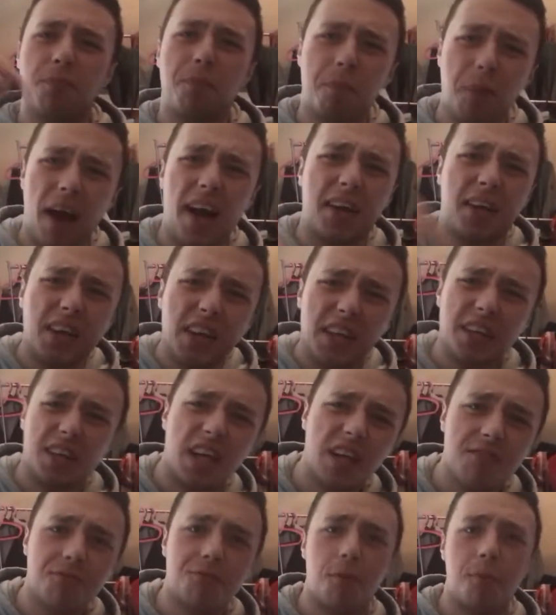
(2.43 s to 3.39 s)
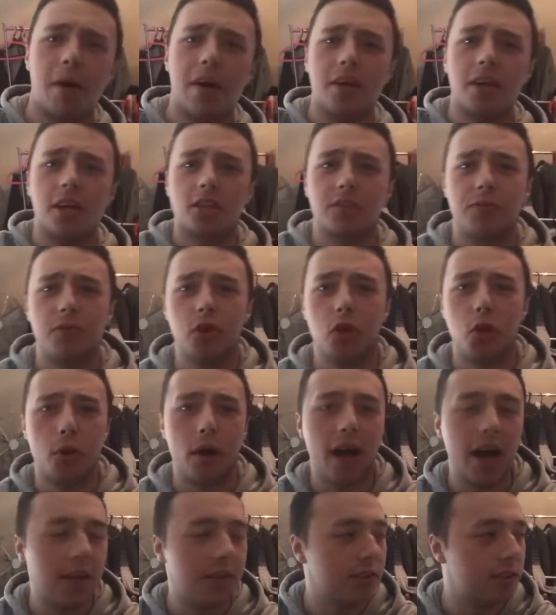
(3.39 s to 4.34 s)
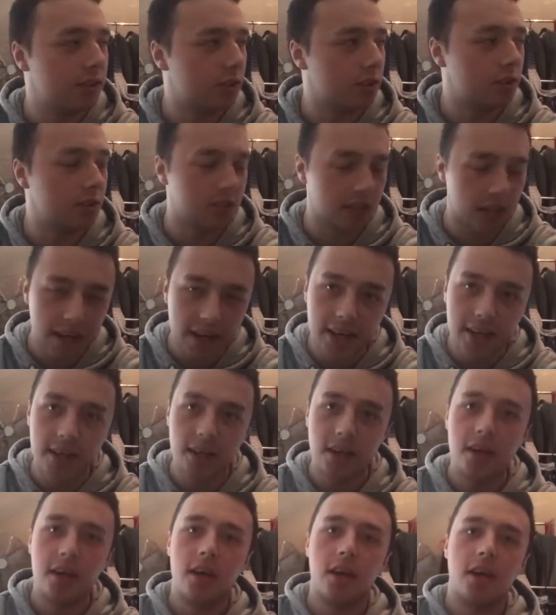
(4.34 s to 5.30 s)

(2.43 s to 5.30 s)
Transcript: back again for my next video, and today